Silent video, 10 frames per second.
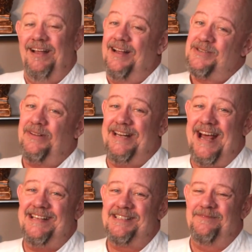That's really
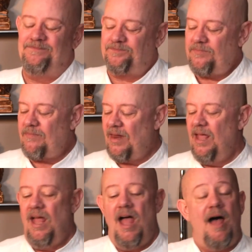nice.
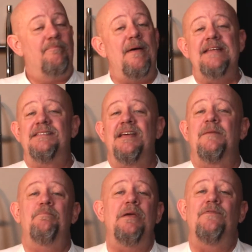A
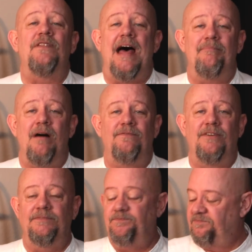basic B-flat
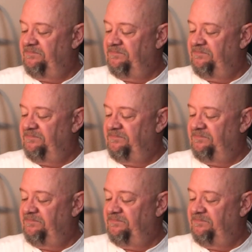muffin.